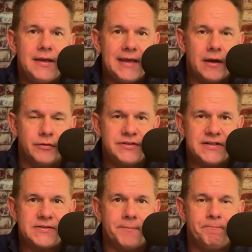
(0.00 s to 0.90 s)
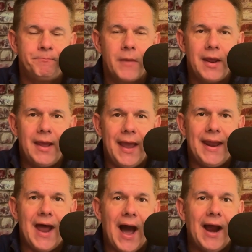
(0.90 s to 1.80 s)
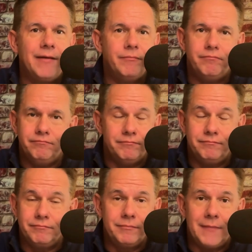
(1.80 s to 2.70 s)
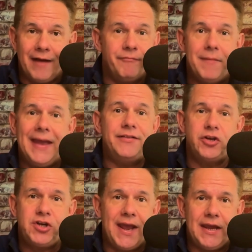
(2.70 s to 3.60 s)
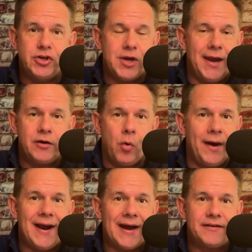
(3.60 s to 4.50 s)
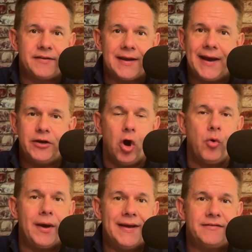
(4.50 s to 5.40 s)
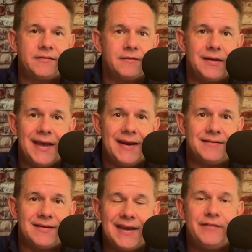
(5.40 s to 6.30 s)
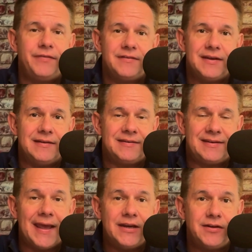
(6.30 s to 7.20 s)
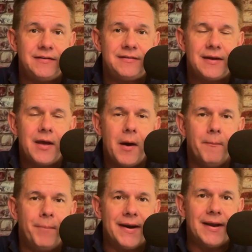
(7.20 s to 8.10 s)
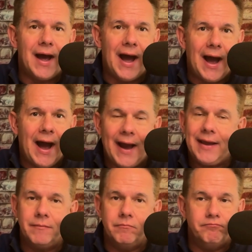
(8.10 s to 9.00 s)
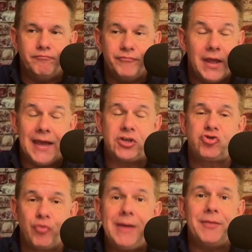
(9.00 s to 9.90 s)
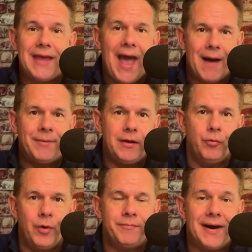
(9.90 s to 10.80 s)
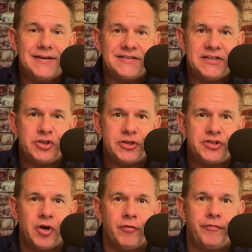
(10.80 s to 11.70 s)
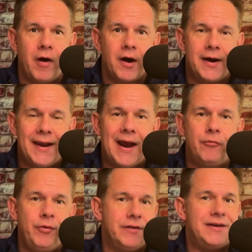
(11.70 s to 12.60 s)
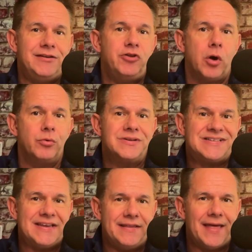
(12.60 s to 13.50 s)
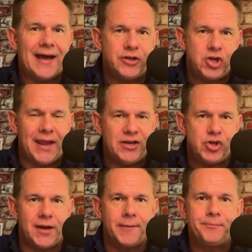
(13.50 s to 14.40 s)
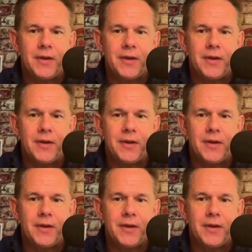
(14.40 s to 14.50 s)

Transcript: ecosystem. And I have made the change, and quite honestly, I know it's in its infancy stages, but I am extremely happy with my decision so far, and I really don't see that changing.